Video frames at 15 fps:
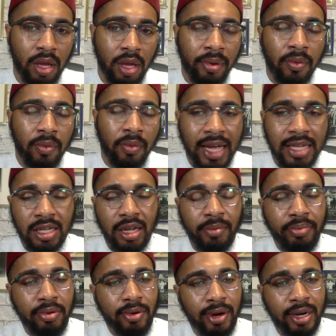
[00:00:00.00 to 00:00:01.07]
But what's the
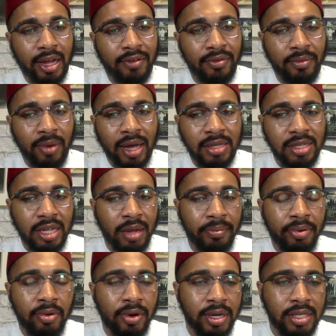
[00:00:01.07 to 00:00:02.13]

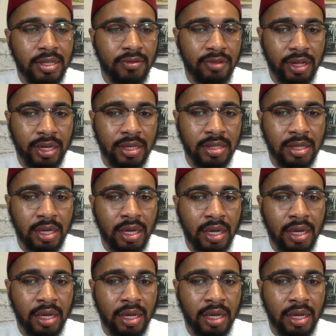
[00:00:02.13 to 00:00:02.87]
importance of this?